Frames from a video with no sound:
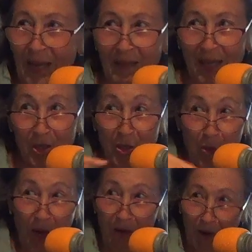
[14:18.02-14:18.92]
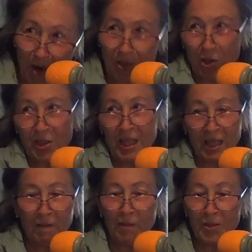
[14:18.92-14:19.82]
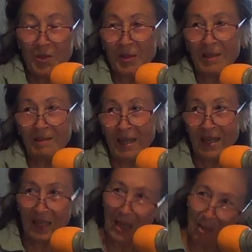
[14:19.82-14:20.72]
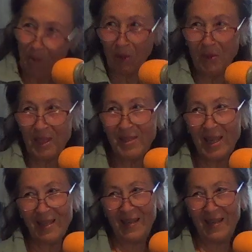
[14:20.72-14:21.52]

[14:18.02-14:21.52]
Because you have Argentina versus Italy, and they oppose each other.